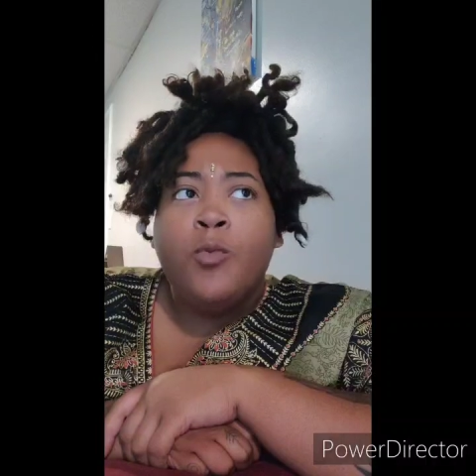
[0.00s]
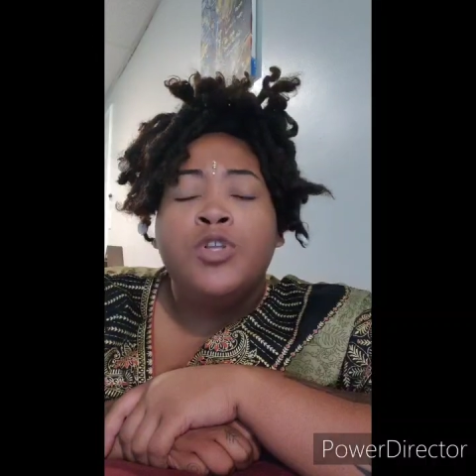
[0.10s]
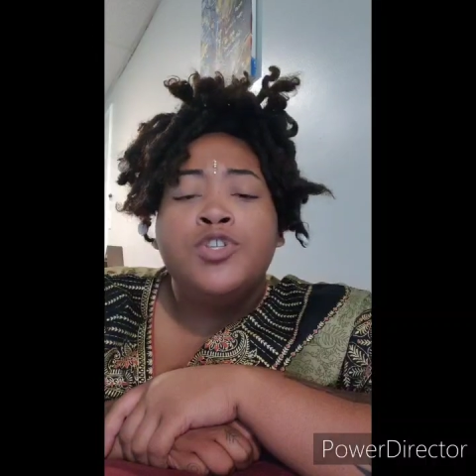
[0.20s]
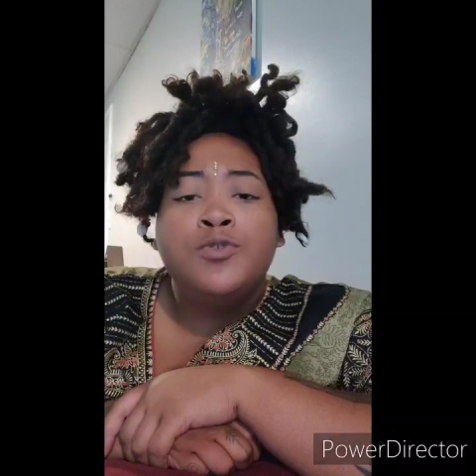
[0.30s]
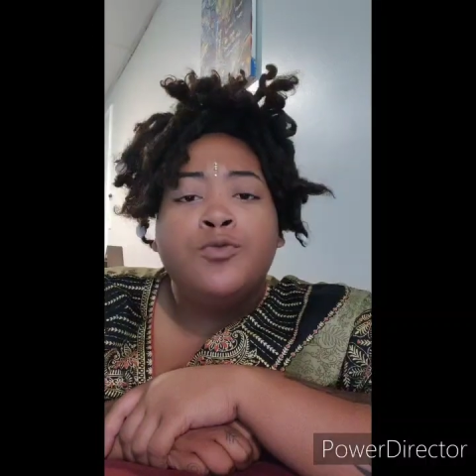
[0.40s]

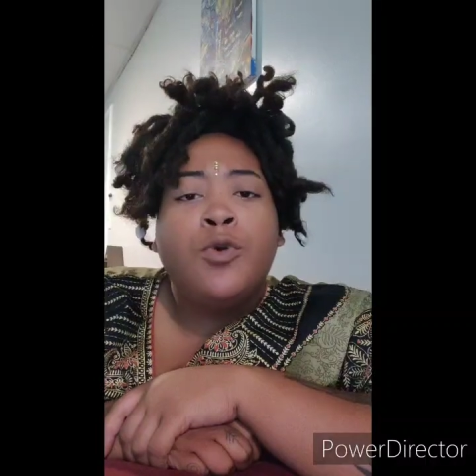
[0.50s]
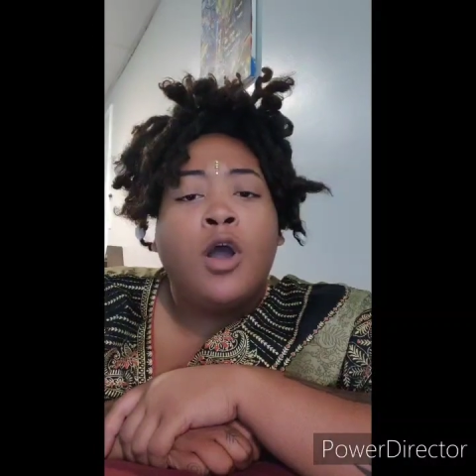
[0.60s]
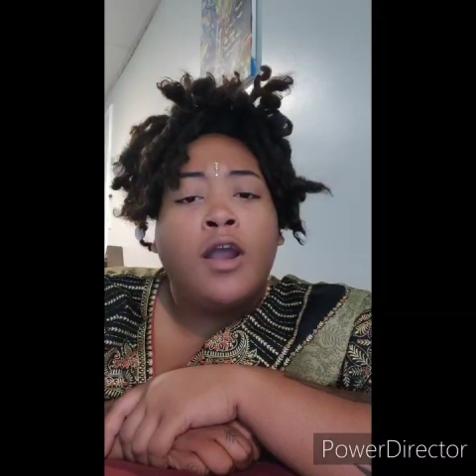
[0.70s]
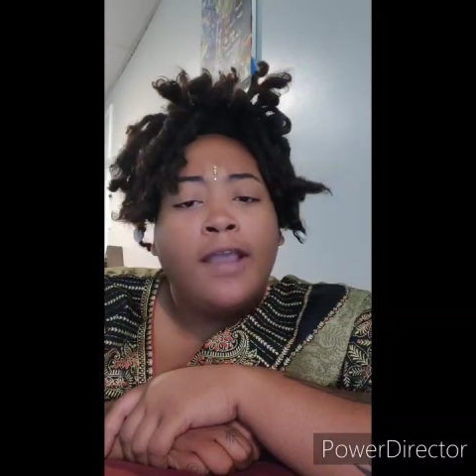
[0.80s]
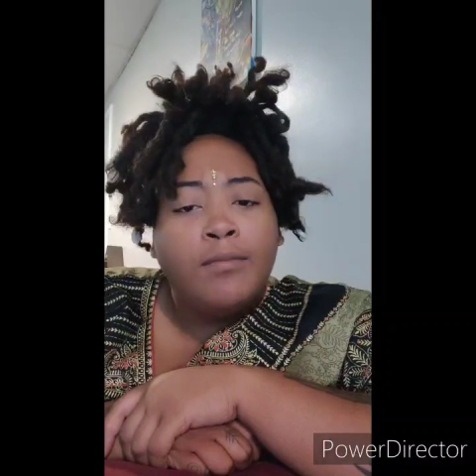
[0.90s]
once you
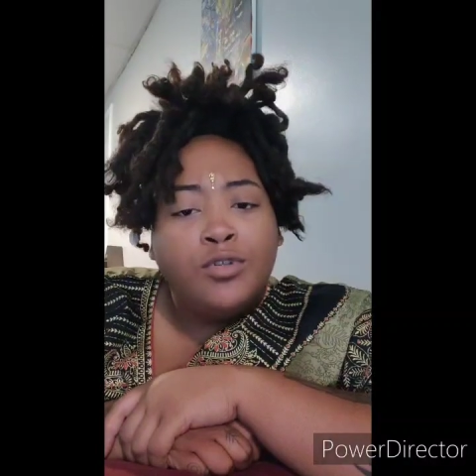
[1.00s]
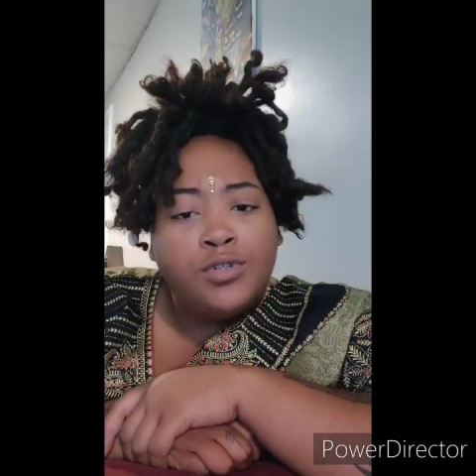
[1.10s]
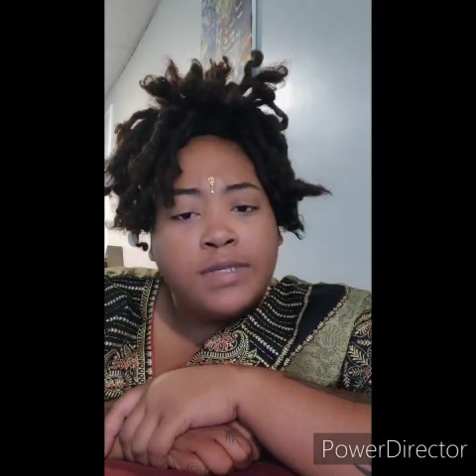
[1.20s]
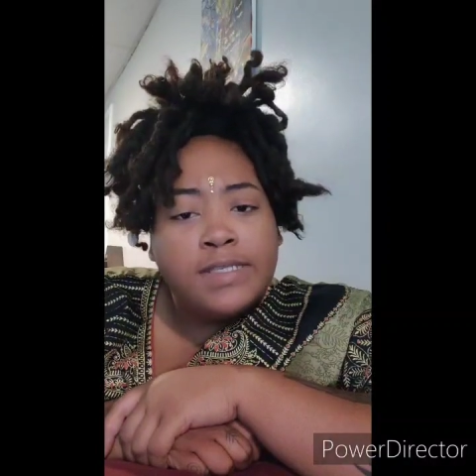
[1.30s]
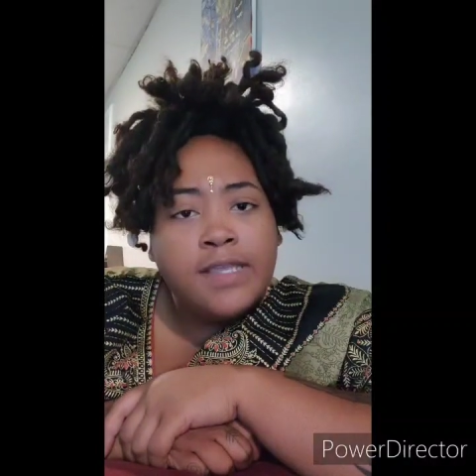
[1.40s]
are able
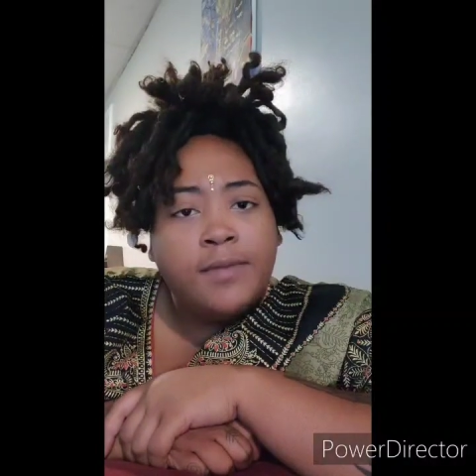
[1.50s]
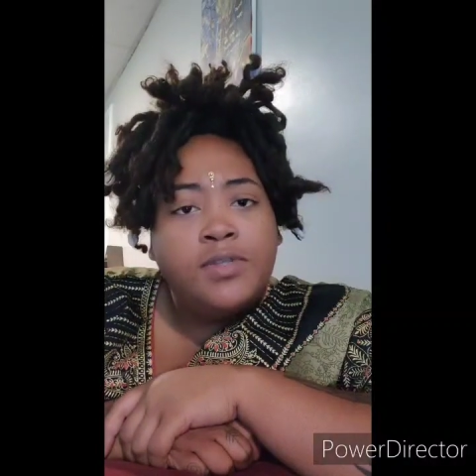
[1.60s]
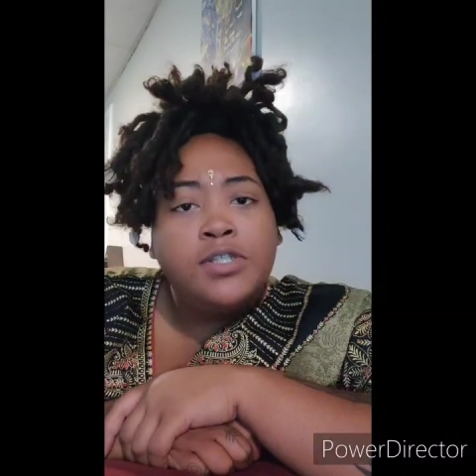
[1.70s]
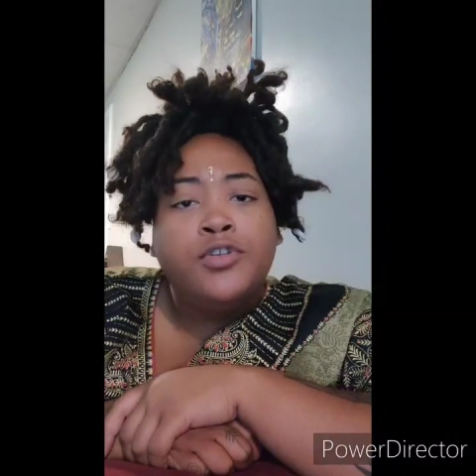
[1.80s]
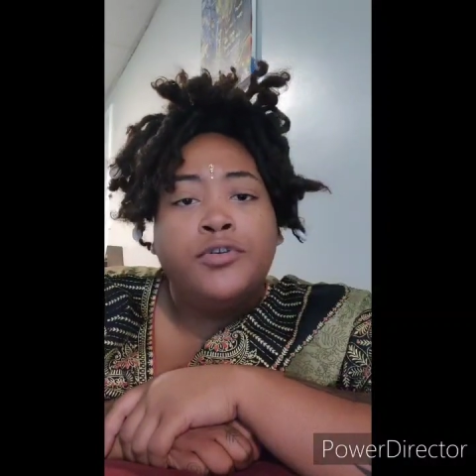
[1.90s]
to
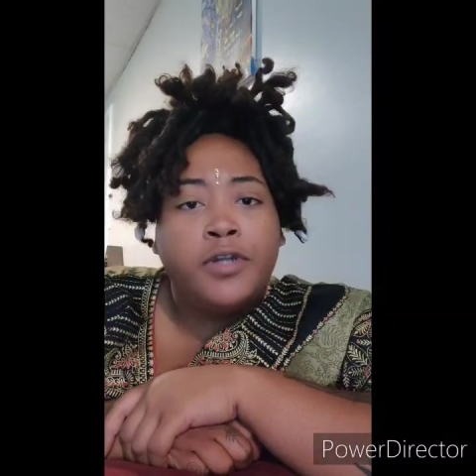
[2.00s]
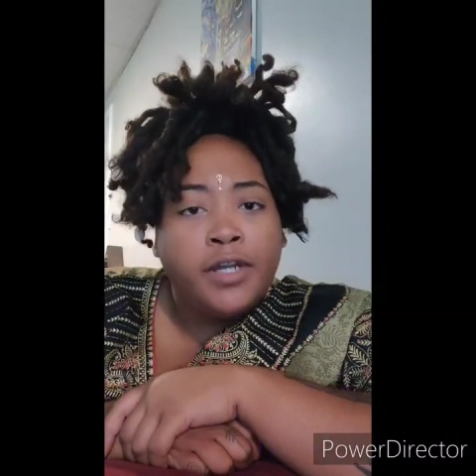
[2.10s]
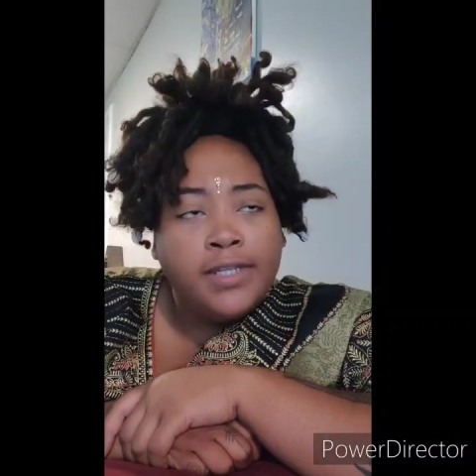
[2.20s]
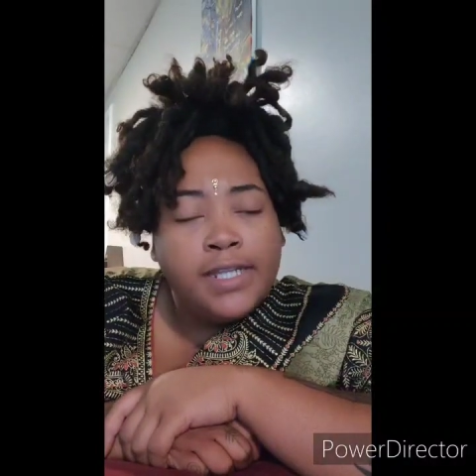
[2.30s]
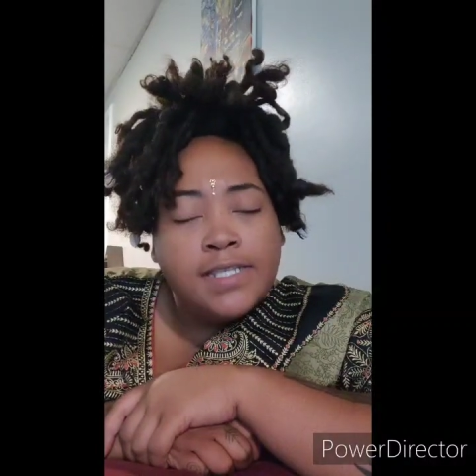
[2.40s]
accept your
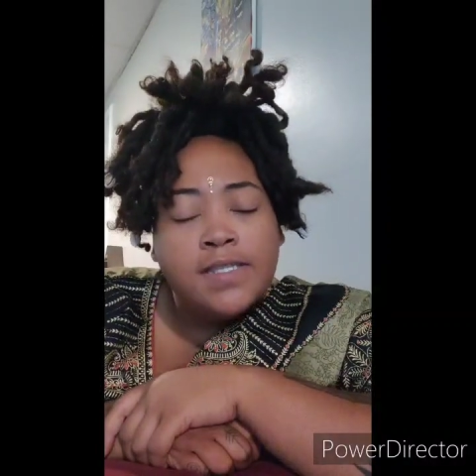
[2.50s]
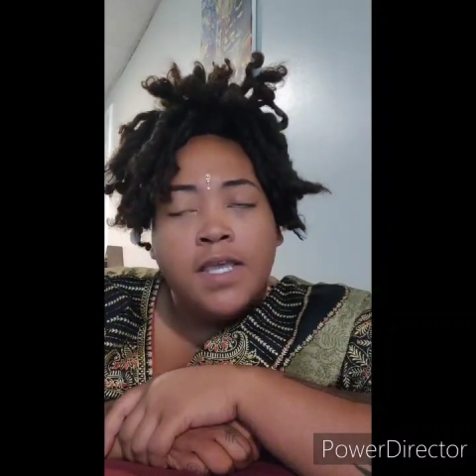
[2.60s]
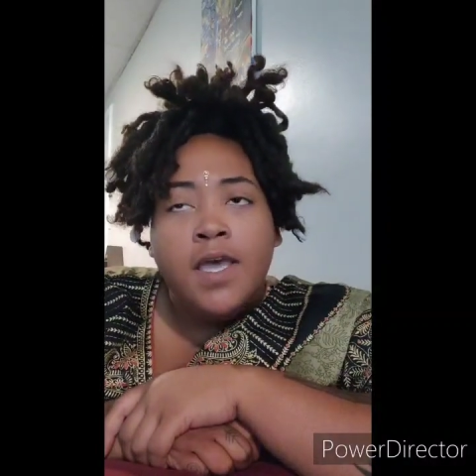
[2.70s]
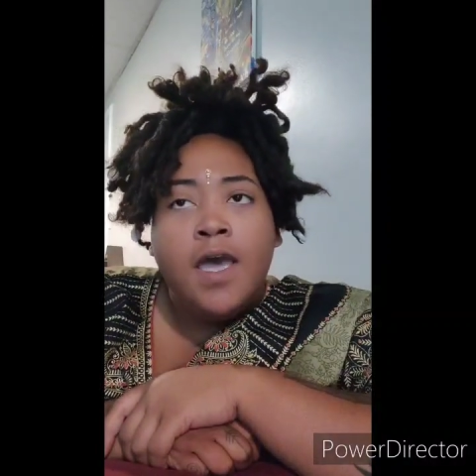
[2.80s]
darkness,